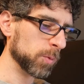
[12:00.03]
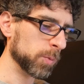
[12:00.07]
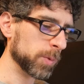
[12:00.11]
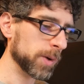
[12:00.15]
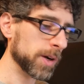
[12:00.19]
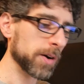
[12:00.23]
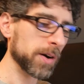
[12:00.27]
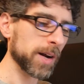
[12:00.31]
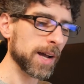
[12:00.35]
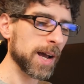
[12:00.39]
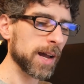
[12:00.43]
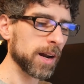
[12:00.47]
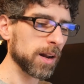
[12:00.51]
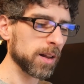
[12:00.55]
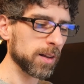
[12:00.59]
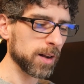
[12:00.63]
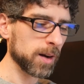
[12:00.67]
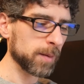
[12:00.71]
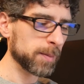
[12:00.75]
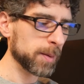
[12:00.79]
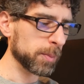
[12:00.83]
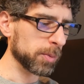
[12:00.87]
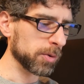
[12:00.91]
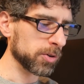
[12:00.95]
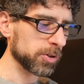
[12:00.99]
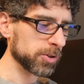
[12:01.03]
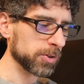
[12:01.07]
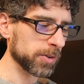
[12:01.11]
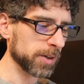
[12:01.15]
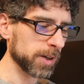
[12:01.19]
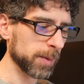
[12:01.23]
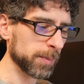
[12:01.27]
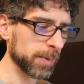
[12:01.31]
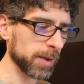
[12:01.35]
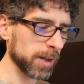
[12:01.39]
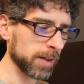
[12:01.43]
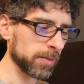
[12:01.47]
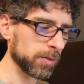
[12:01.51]
already had a lot of people showing
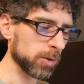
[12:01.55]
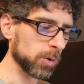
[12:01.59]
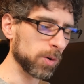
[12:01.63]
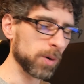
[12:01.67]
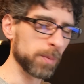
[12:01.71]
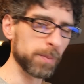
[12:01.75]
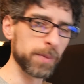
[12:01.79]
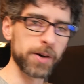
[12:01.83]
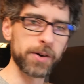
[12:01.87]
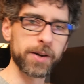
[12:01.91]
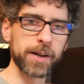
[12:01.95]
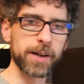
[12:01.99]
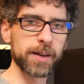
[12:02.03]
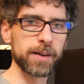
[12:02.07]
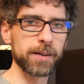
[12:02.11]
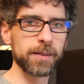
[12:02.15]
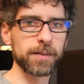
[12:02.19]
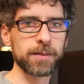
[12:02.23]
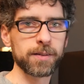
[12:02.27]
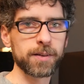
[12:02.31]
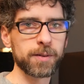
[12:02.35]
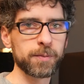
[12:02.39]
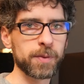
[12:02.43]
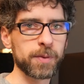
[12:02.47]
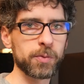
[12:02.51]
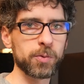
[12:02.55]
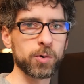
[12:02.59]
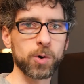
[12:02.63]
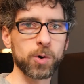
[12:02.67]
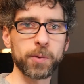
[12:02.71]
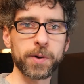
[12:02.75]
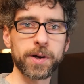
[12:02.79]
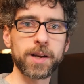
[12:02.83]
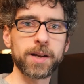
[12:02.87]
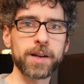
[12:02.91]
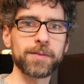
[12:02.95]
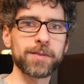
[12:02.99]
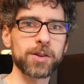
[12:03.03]
up at level 1 million before we
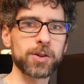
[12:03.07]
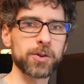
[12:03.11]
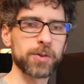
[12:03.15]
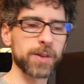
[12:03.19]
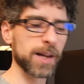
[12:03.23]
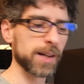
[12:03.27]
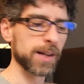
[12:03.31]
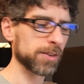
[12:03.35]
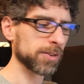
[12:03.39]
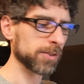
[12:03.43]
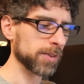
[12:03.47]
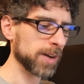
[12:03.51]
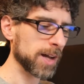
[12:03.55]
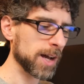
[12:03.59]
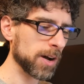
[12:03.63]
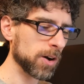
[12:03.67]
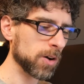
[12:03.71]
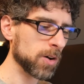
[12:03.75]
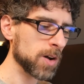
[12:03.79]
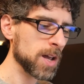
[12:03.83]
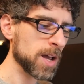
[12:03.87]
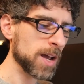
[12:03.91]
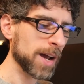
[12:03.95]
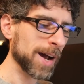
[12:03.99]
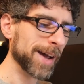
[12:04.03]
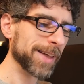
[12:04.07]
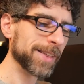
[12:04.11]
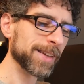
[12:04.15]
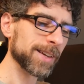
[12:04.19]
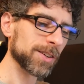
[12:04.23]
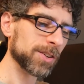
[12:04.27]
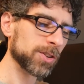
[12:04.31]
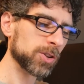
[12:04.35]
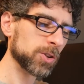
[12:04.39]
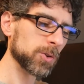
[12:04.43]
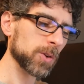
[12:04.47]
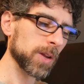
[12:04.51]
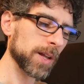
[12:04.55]
could even do that. So now I think it's
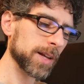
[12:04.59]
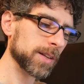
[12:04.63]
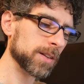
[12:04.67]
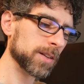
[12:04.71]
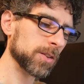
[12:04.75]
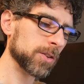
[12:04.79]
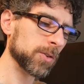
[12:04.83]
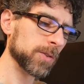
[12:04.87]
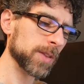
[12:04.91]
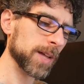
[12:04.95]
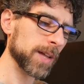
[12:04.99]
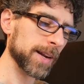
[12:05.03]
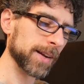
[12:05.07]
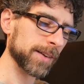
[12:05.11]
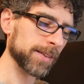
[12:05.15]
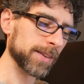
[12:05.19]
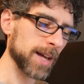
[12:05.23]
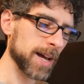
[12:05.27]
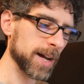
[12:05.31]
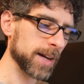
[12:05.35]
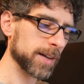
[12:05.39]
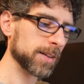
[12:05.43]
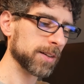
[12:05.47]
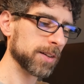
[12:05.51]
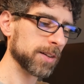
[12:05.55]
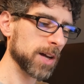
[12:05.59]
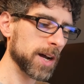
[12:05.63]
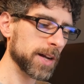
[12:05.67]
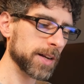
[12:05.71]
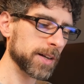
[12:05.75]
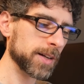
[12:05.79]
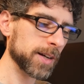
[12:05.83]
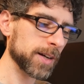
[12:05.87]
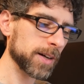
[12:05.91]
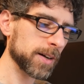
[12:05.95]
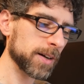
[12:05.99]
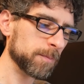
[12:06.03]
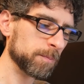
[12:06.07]
too late to do that exact
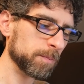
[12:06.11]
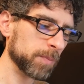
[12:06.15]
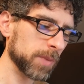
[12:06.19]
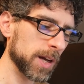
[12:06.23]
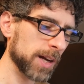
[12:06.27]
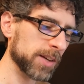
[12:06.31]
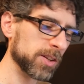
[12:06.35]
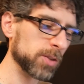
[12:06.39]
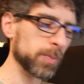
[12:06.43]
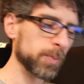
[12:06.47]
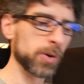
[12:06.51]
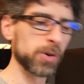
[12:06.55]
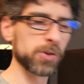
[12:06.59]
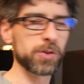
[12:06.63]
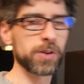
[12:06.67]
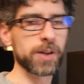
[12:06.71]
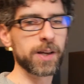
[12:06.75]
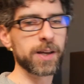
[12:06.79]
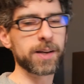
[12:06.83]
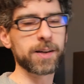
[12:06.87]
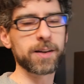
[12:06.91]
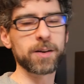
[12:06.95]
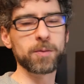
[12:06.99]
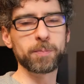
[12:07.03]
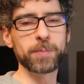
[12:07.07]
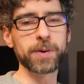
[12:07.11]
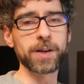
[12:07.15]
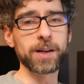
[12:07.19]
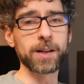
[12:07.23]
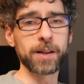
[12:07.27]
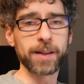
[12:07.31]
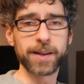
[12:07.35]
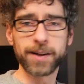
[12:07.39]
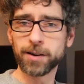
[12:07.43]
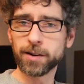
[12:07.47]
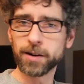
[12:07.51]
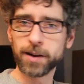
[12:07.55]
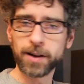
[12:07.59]
idea. I suppose it could be a
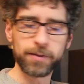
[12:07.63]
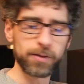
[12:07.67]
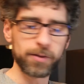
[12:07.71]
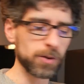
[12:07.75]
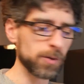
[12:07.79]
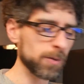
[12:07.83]
later level.